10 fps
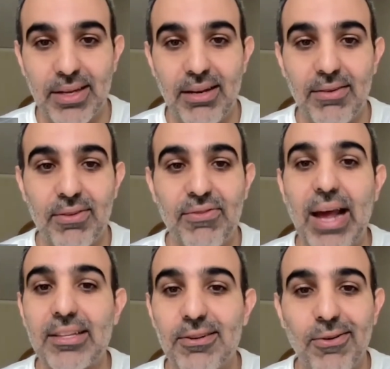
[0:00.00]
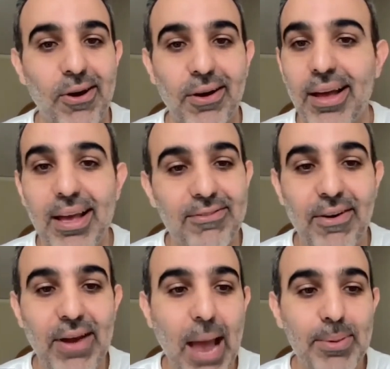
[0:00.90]
And if the facts are wrong,
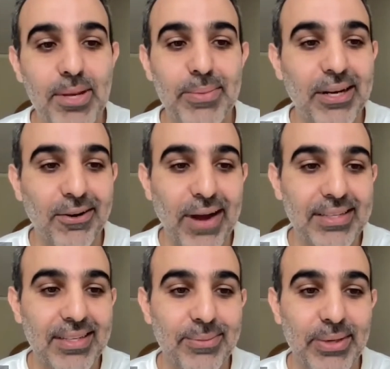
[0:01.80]
very happy to be corrected.